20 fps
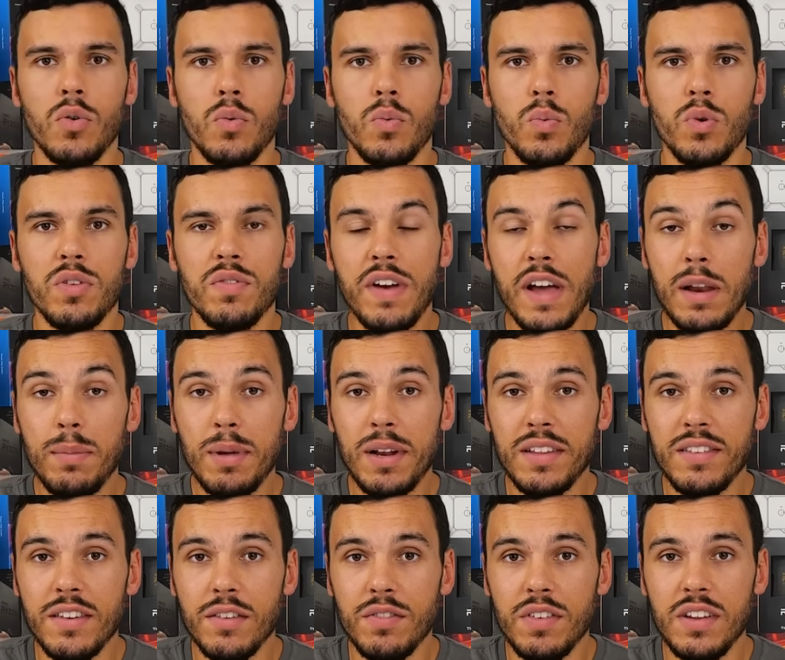With
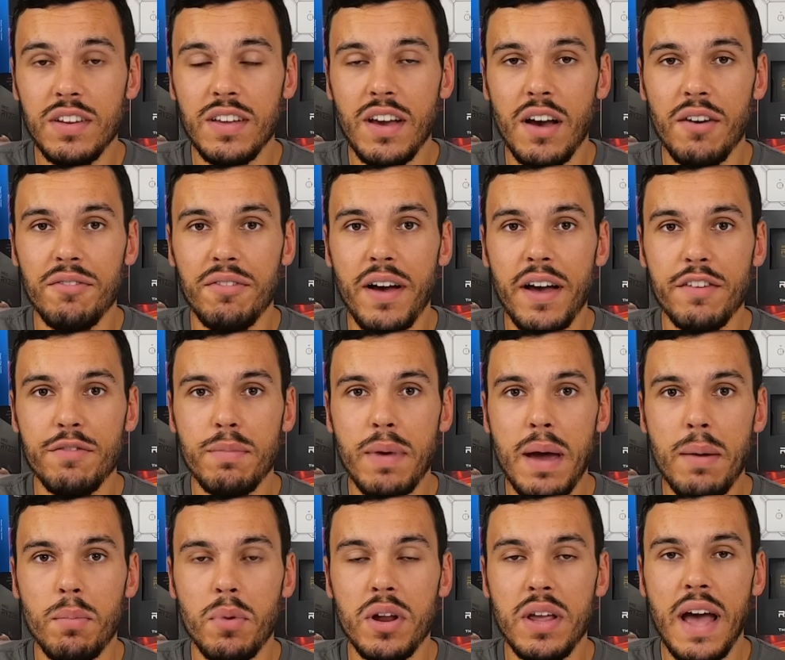availability of DDR5
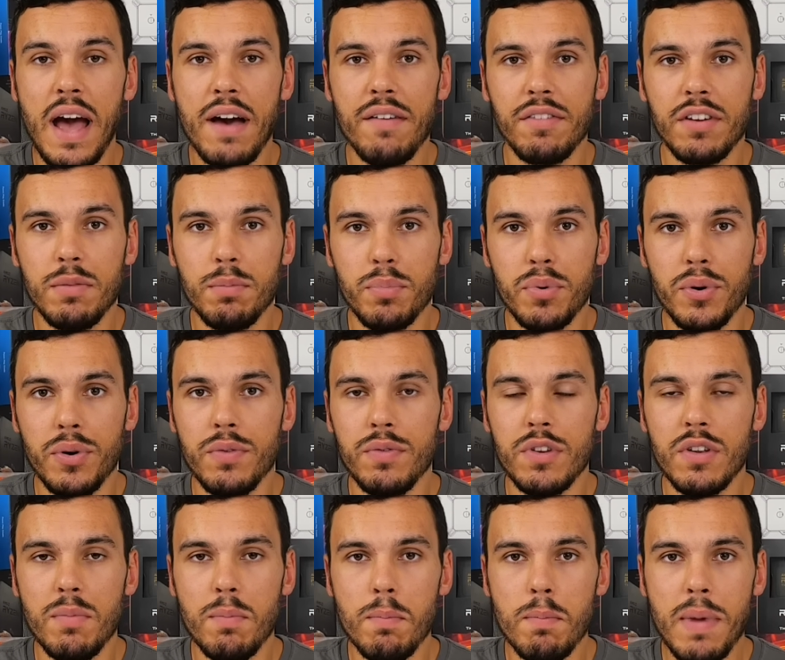memory having
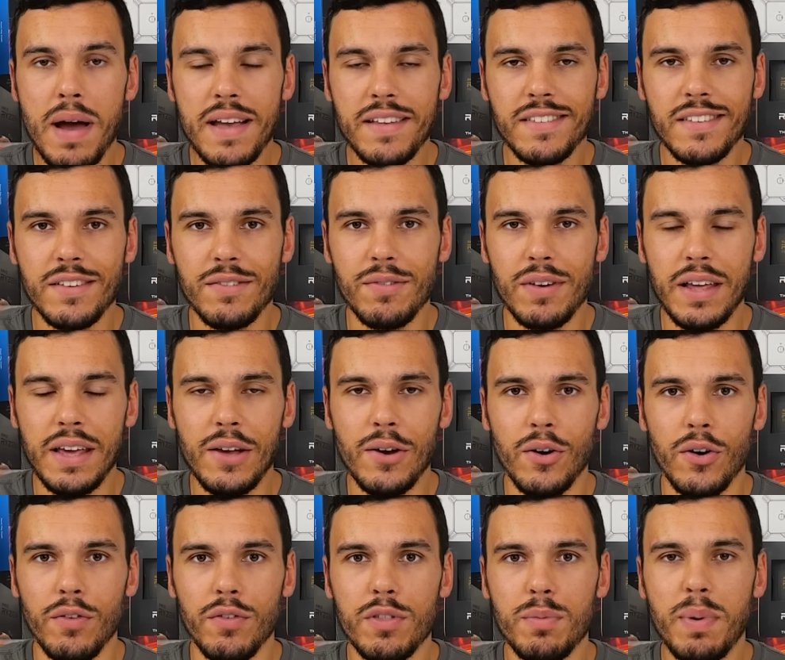improved massively
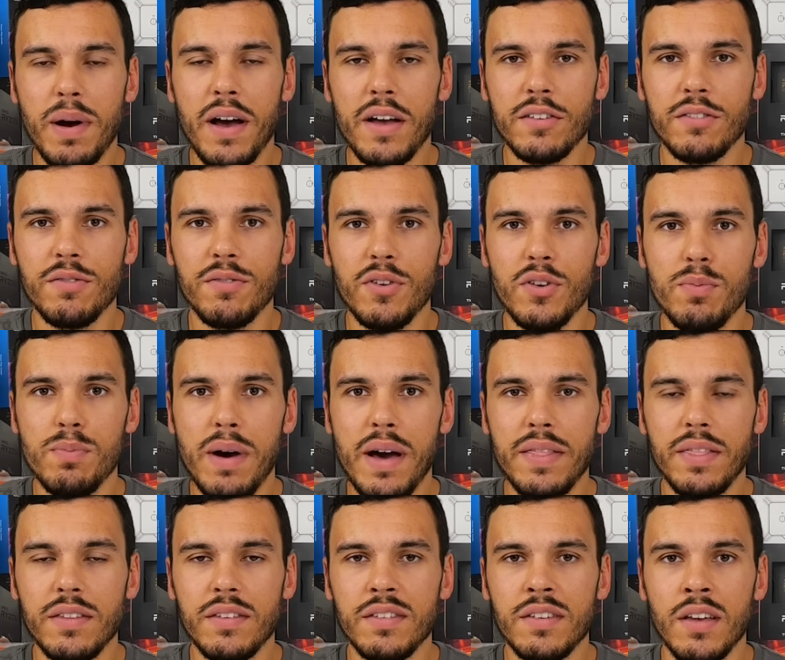over the past few
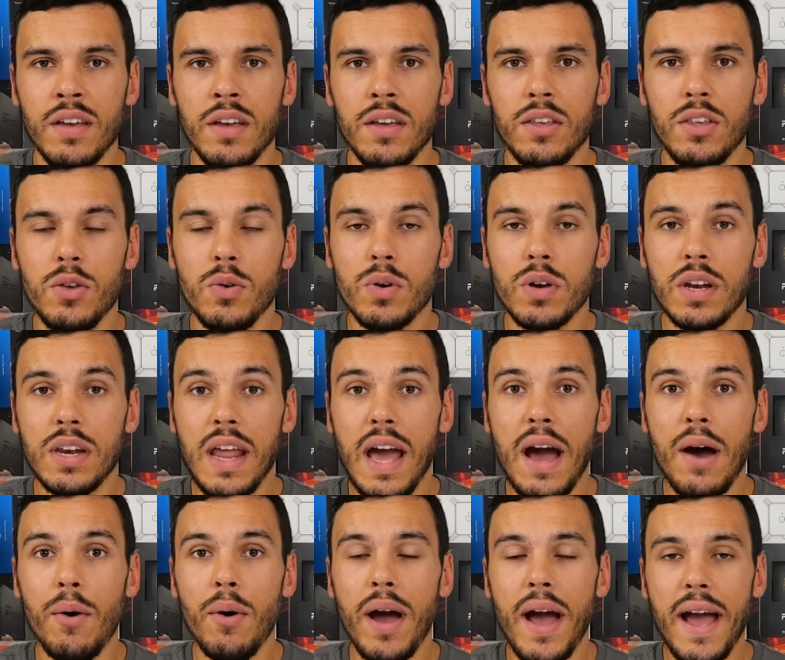months, you can
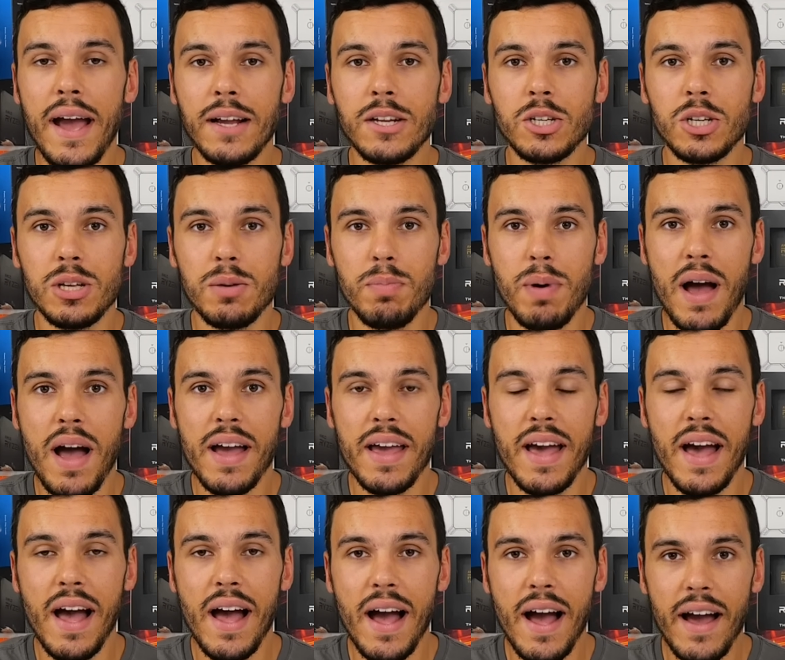now actually buy
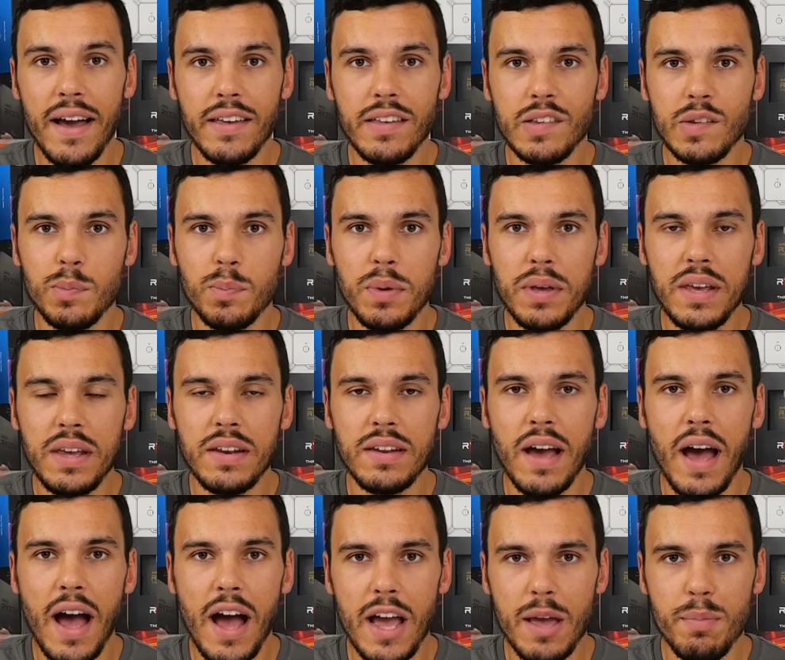a high-speed,
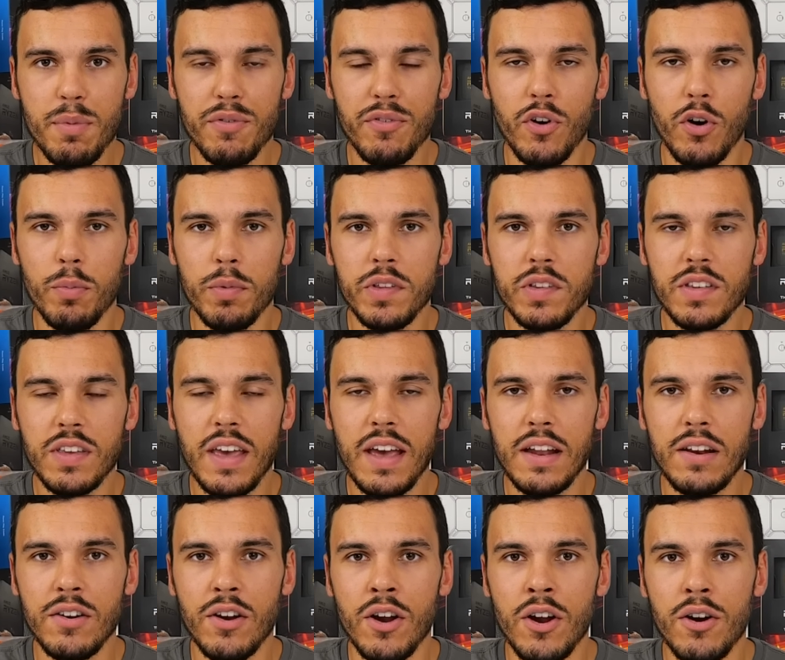high-performance
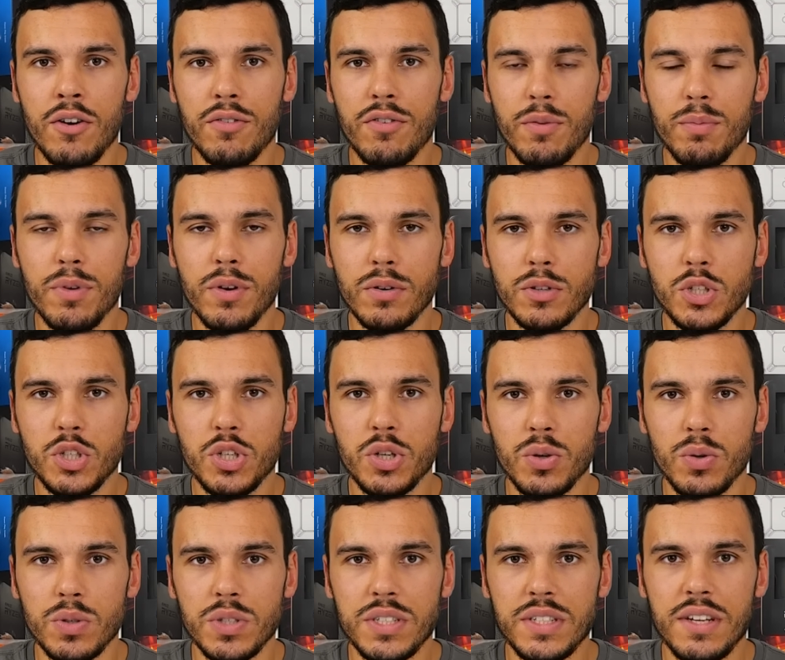kit from your
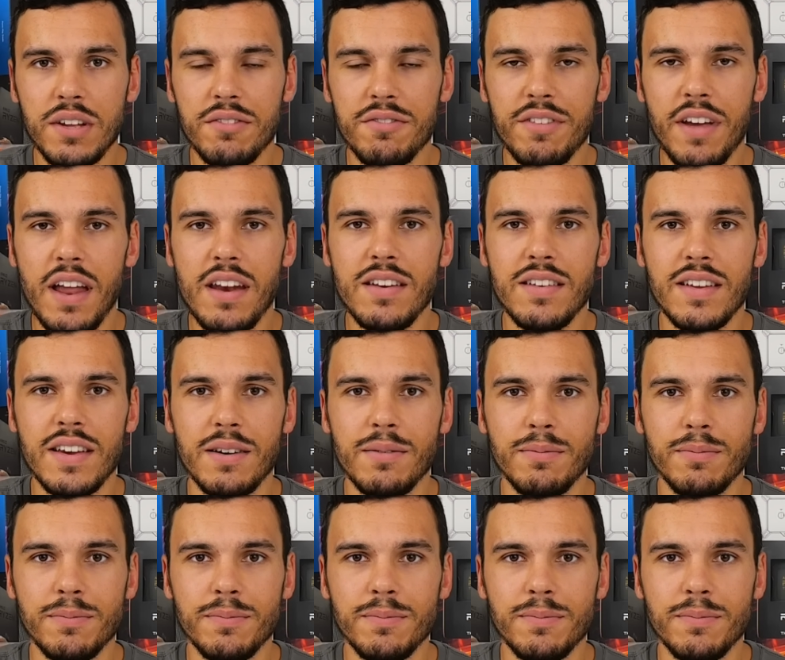chosen vendor.